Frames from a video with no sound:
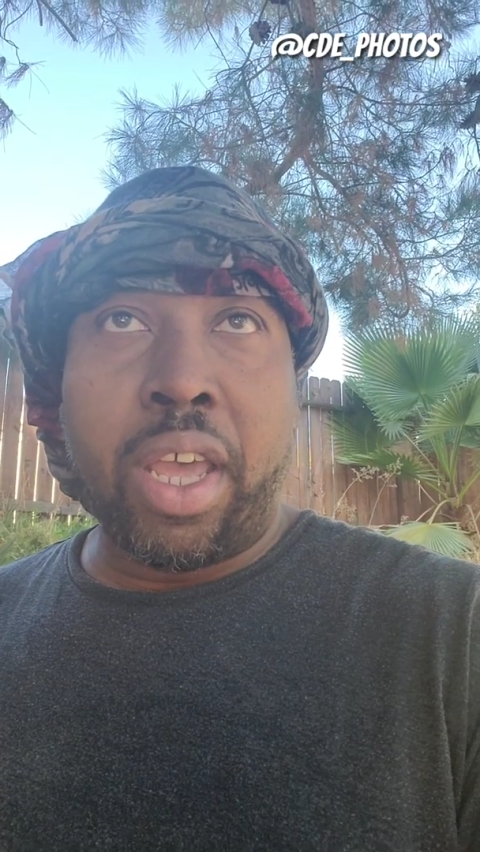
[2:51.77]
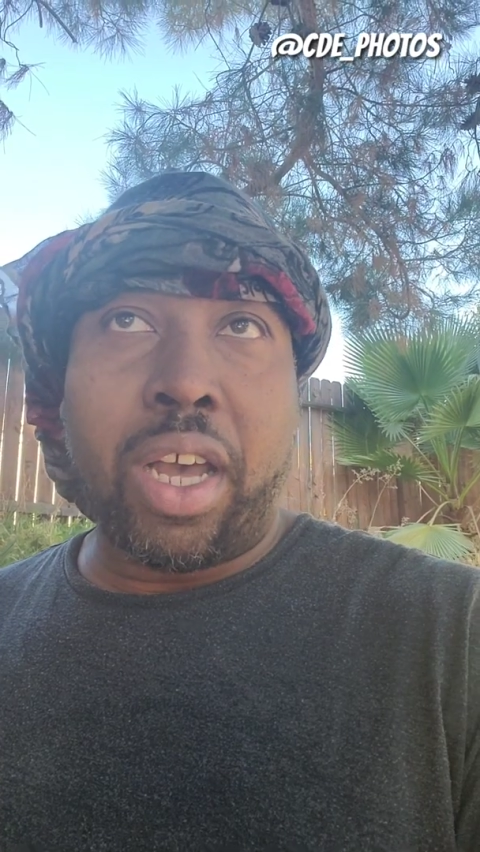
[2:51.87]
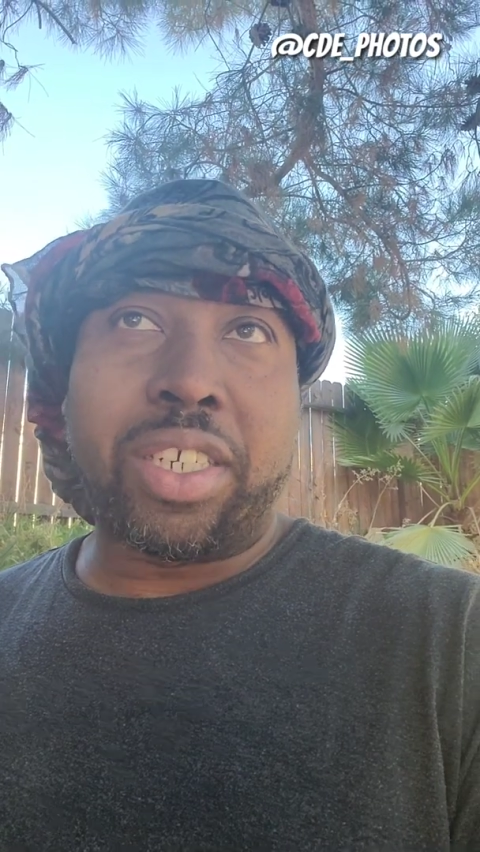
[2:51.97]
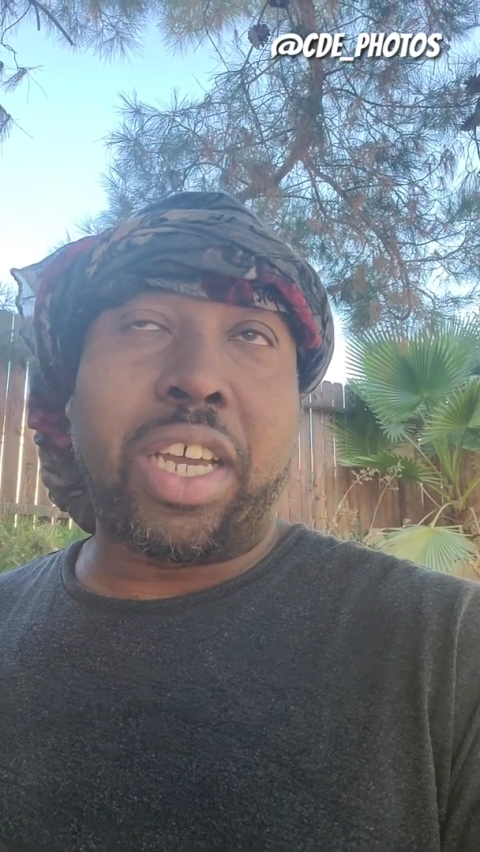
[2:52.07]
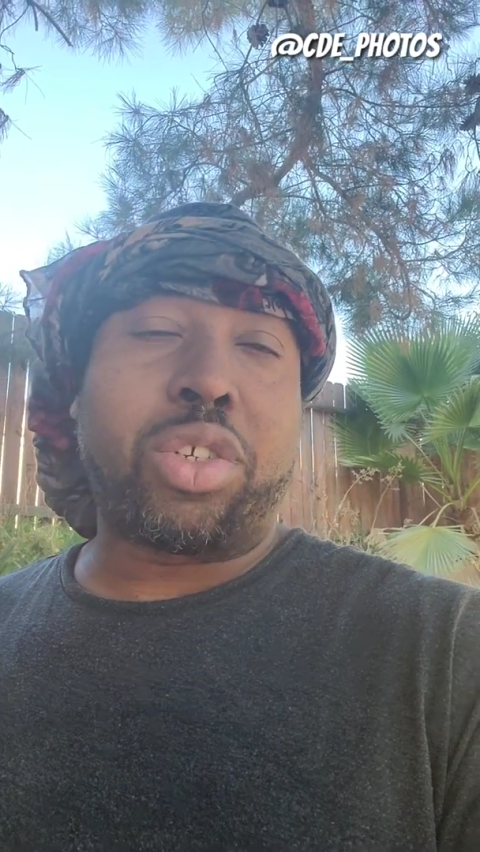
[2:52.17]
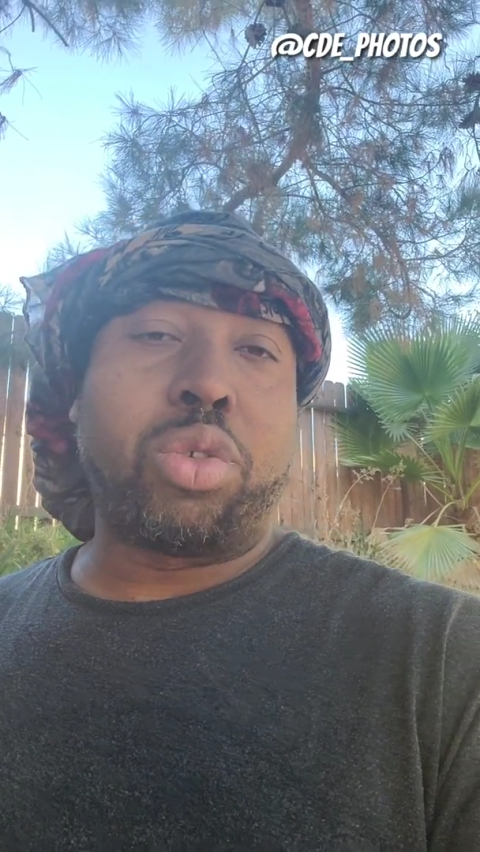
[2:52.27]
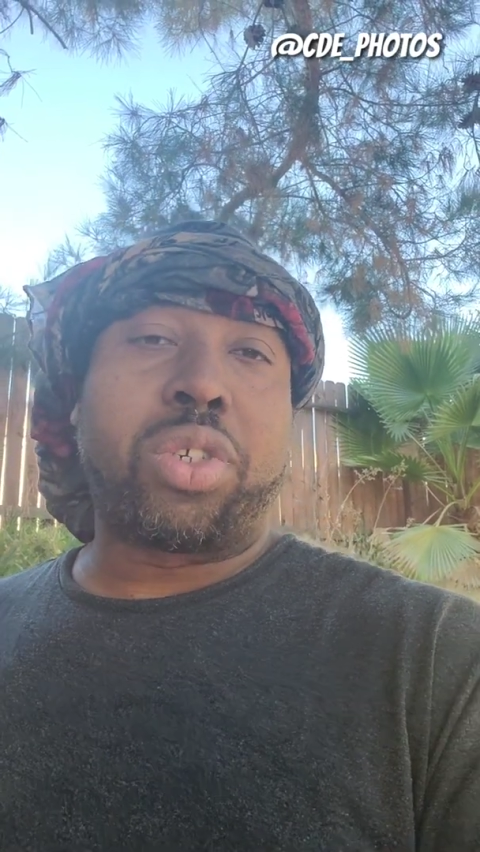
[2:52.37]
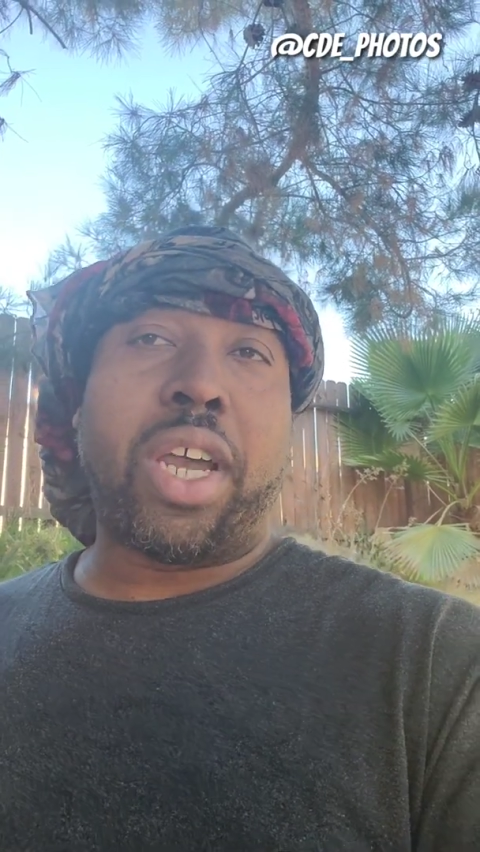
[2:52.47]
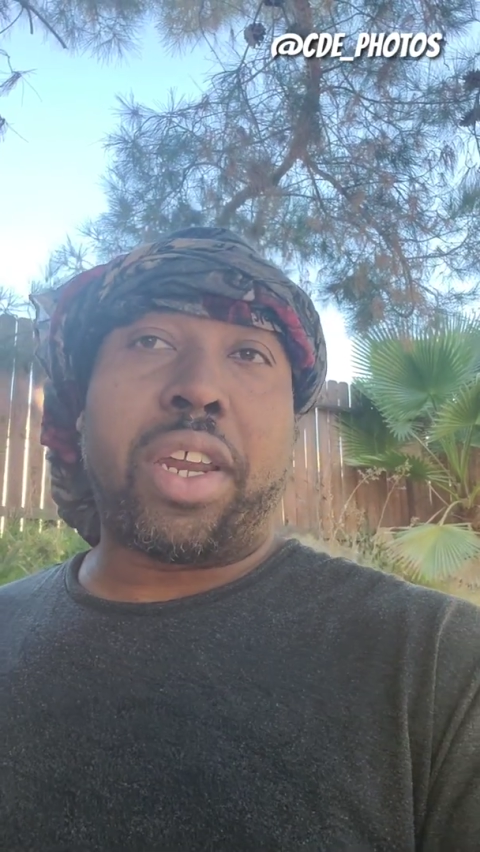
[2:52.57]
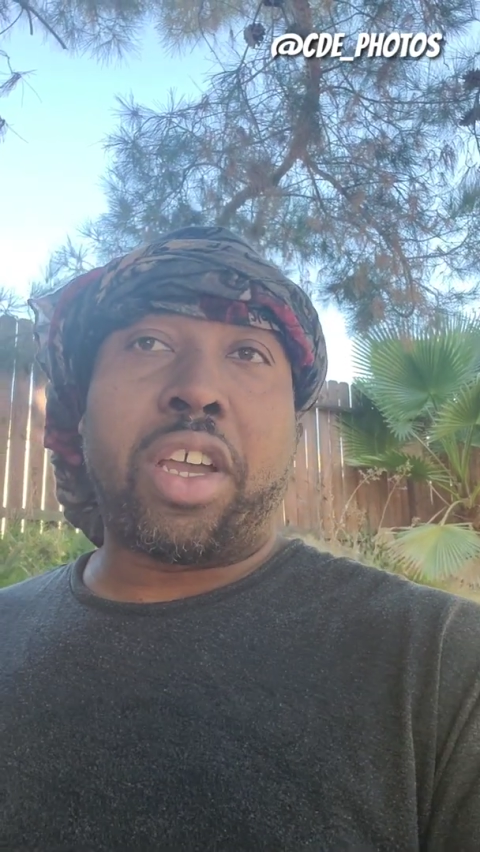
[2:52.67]
I actually
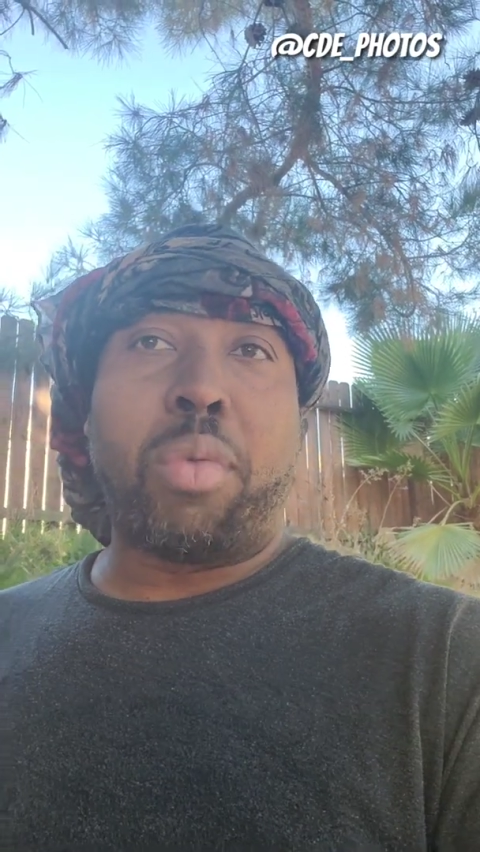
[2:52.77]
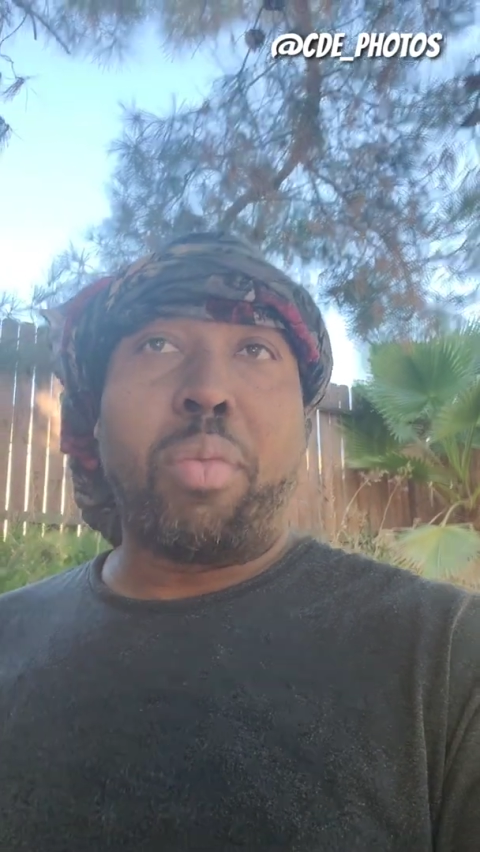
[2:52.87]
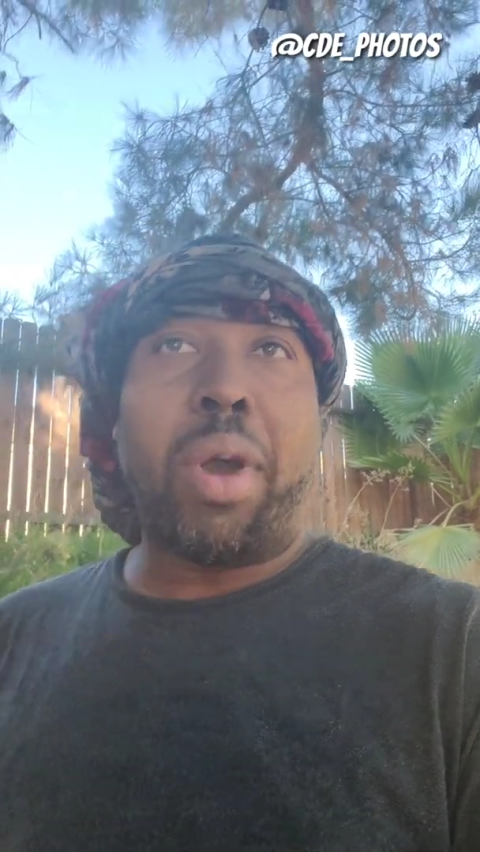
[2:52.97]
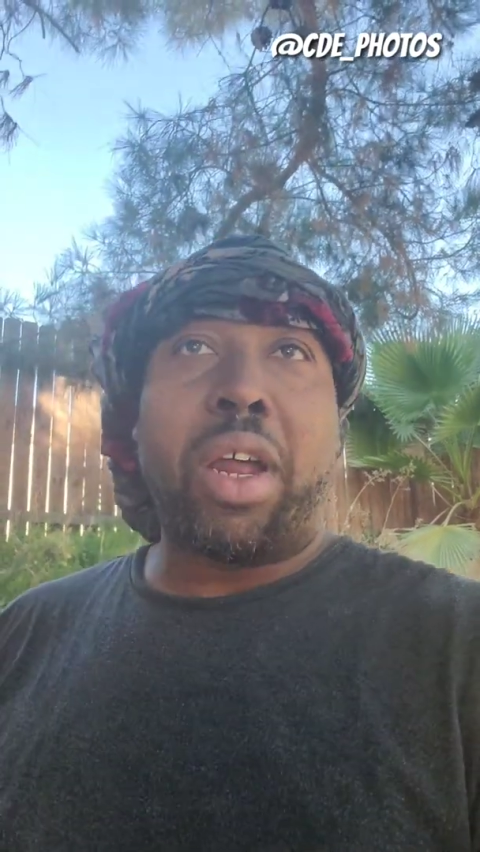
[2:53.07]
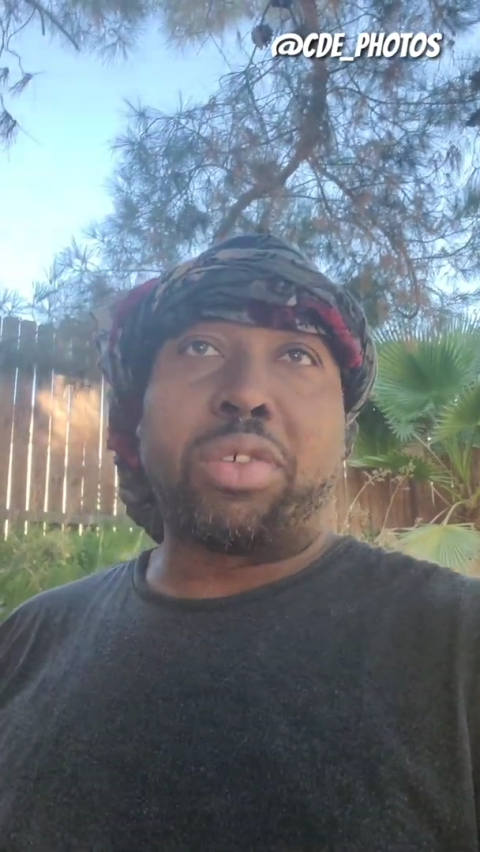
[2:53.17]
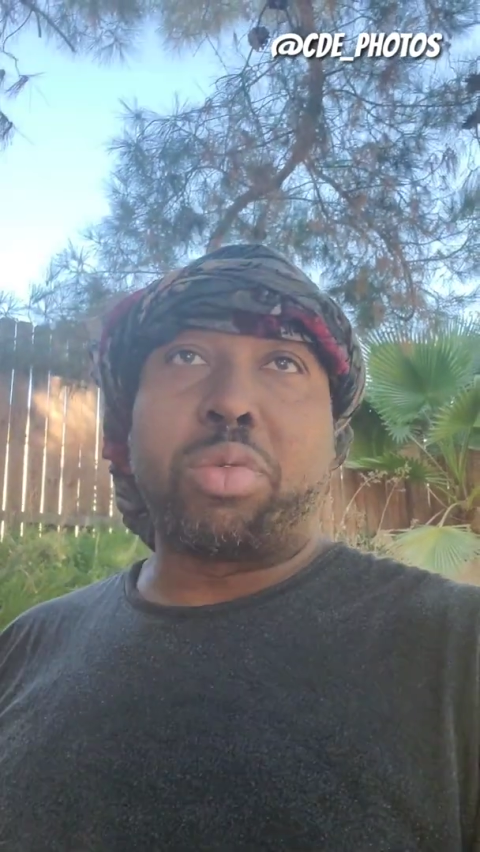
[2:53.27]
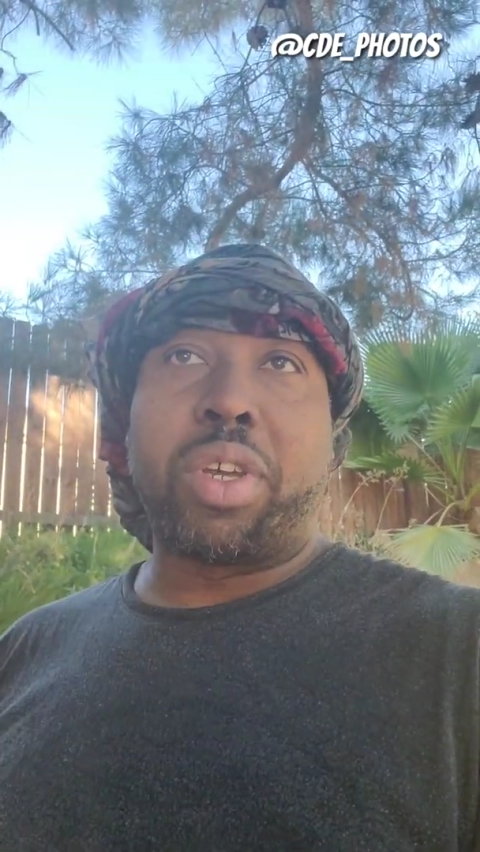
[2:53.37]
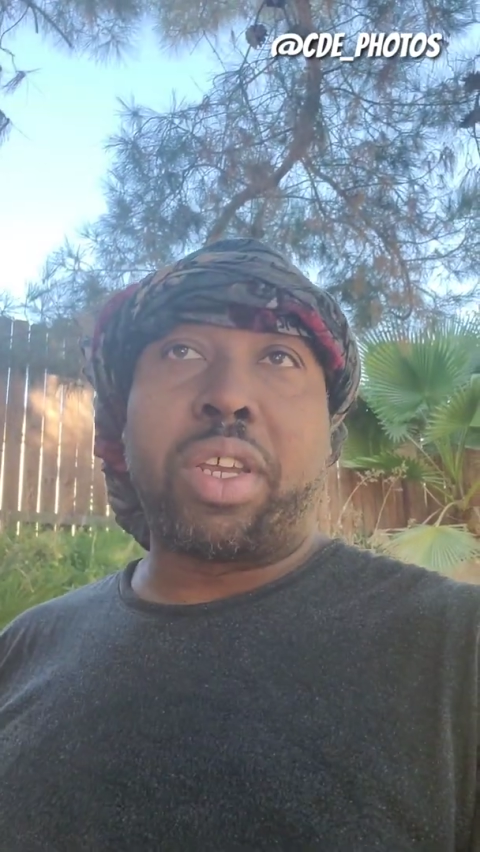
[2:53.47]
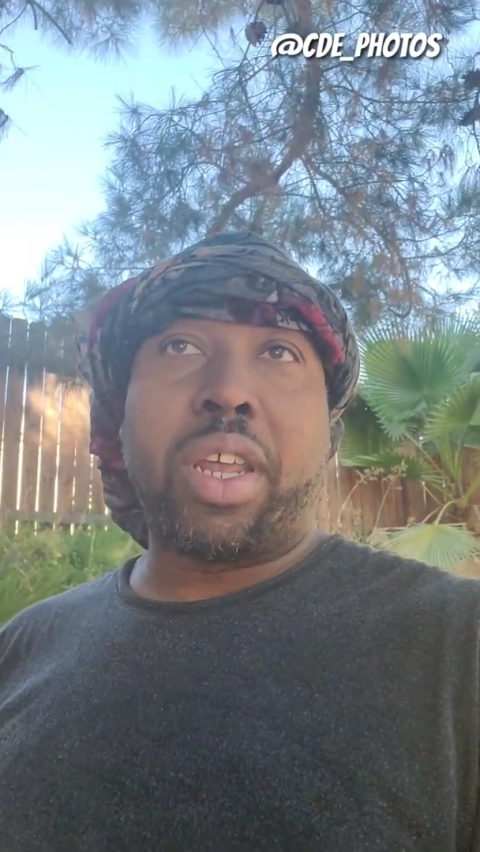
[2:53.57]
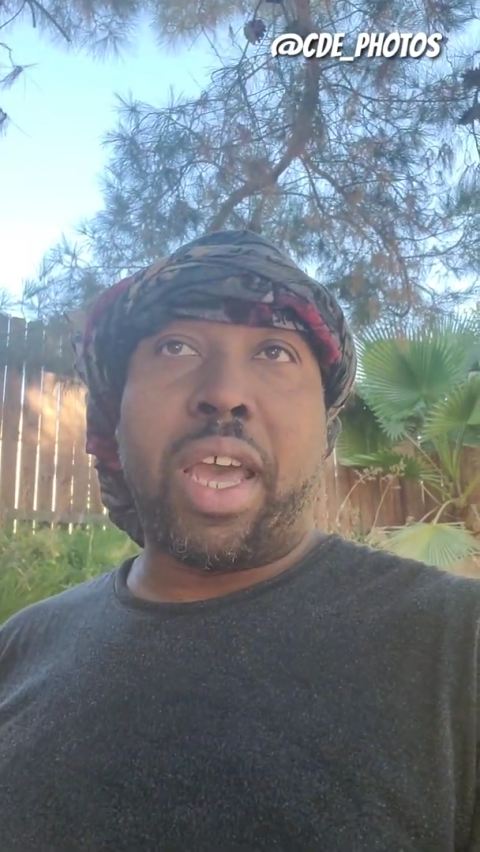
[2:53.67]
shot a couple models with it